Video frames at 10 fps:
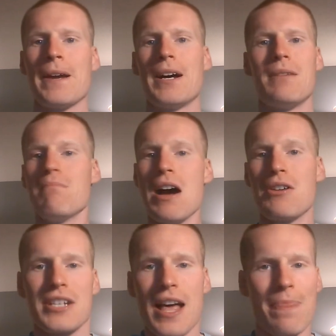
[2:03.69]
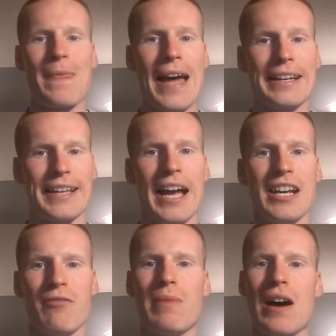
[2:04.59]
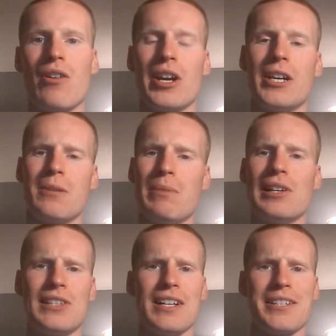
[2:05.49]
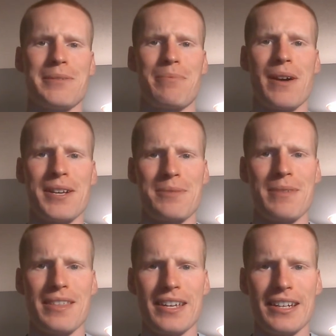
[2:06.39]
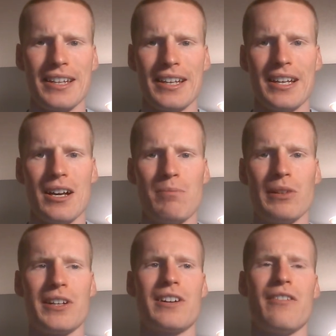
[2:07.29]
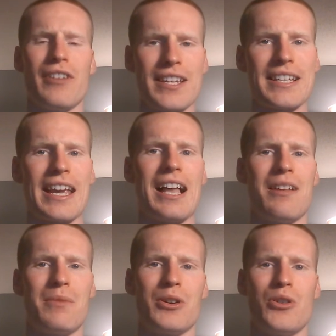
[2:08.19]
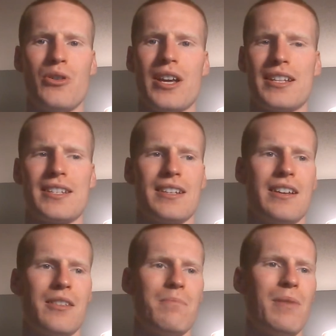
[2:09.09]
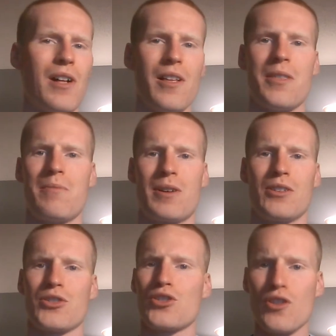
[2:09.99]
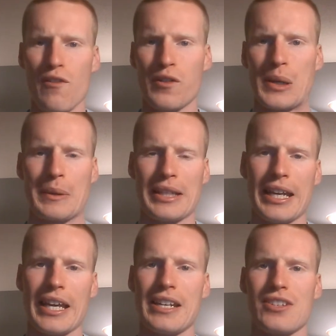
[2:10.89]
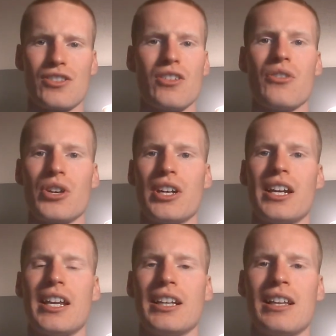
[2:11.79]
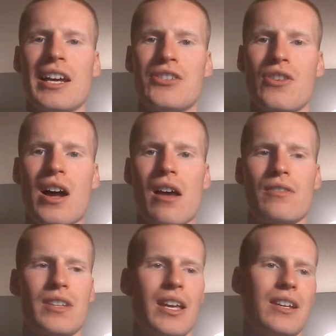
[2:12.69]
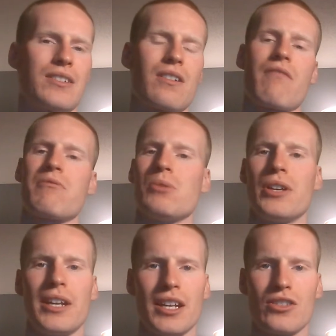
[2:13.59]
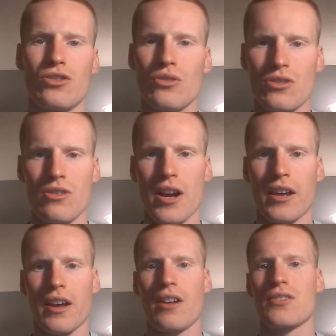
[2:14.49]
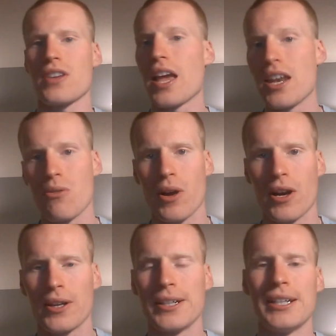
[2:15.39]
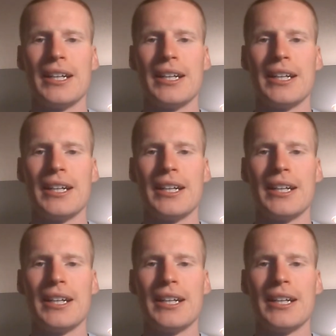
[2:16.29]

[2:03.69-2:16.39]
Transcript: Uh, Mauer's not that kind of power hitter, but it does surprise me that a player of his caliber who hits the ball in the barrel so frequently and is so good at hitting line drives and is comfortable hitting in two strike counts anywhere